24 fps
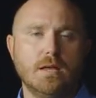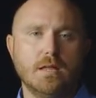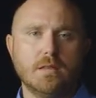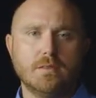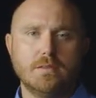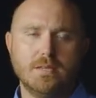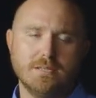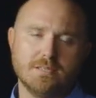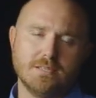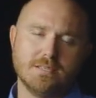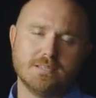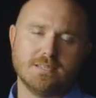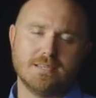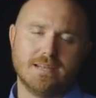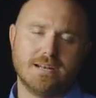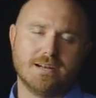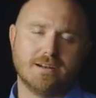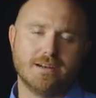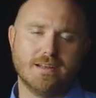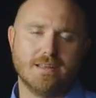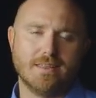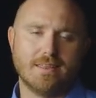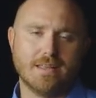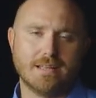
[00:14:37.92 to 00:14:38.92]
This is an
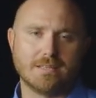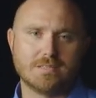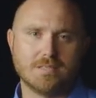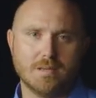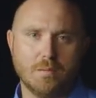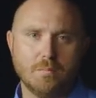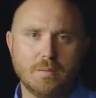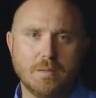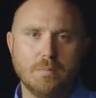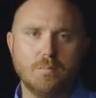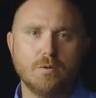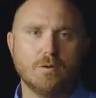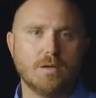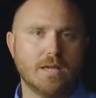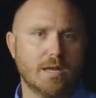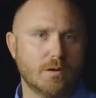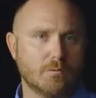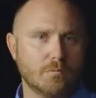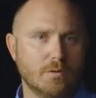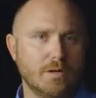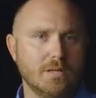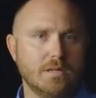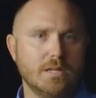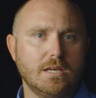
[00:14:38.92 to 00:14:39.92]
area that some people get
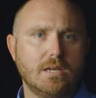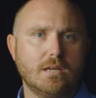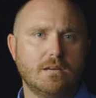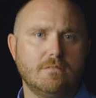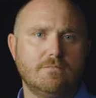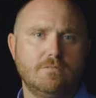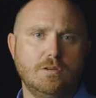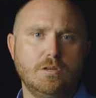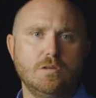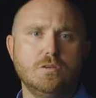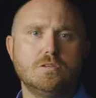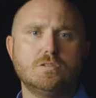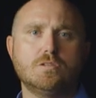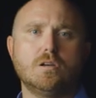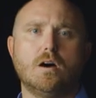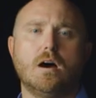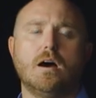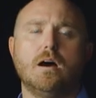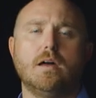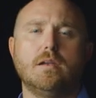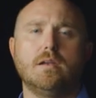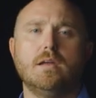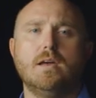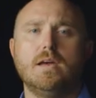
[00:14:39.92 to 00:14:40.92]
really confused
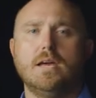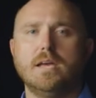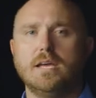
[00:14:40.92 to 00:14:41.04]
on,